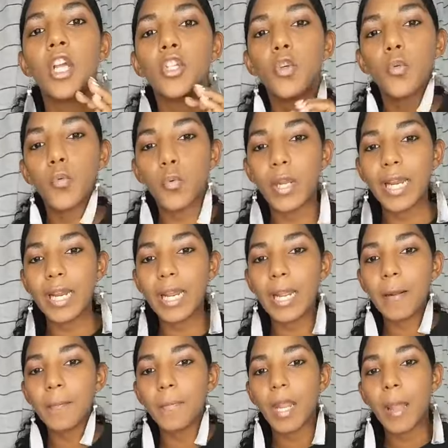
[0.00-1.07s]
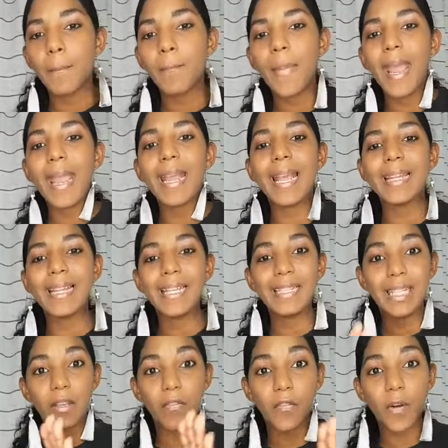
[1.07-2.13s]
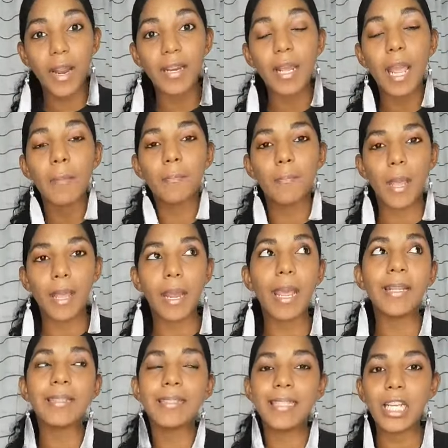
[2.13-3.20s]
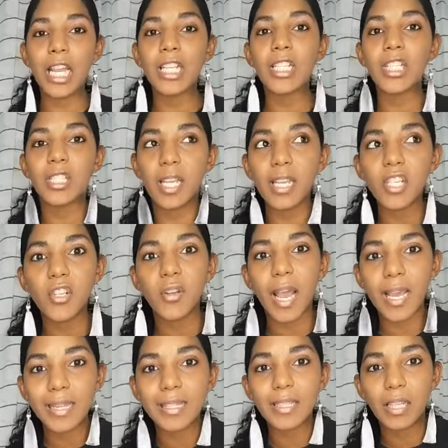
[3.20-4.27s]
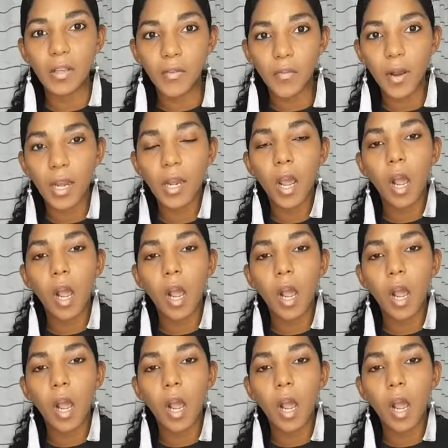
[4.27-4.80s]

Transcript: to really make the difference and teach you guys the difference